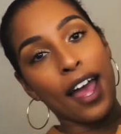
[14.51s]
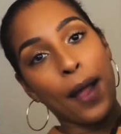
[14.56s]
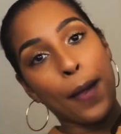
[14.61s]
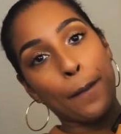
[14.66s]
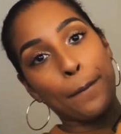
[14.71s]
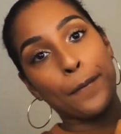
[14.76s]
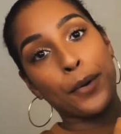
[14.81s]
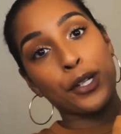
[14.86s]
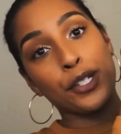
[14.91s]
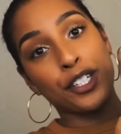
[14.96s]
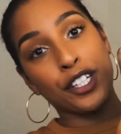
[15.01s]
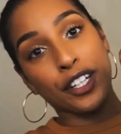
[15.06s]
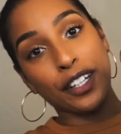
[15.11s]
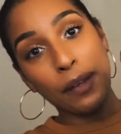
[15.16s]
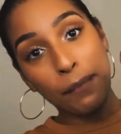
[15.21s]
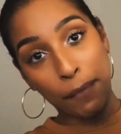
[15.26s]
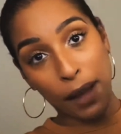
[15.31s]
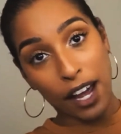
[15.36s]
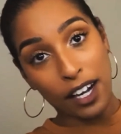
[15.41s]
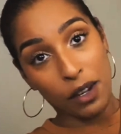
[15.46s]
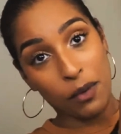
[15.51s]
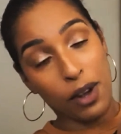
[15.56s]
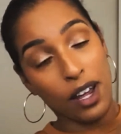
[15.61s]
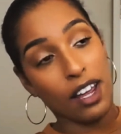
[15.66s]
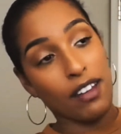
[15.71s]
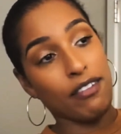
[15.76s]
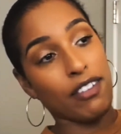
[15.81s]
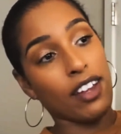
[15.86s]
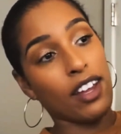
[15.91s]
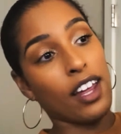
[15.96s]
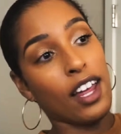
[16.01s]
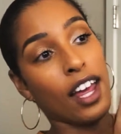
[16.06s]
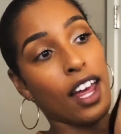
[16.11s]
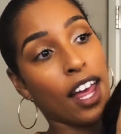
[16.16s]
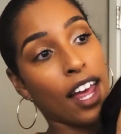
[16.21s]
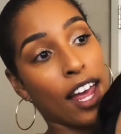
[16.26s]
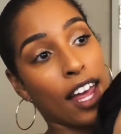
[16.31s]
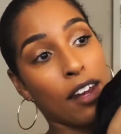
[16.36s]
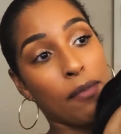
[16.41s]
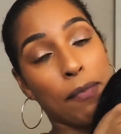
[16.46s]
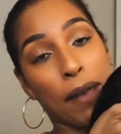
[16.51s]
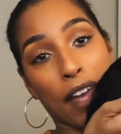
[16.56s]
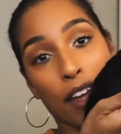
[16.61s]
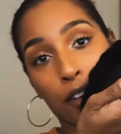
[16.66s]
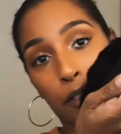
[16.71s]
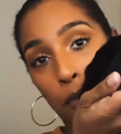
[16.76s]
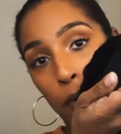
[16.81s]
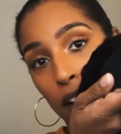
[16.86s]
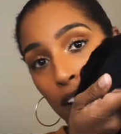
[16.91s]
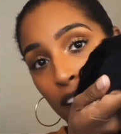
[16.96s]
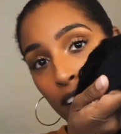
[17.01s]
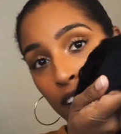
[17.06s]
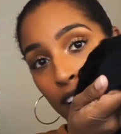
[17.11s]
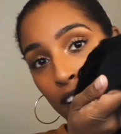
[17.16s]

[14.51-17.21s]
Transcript: Brazilian body wave headband wig.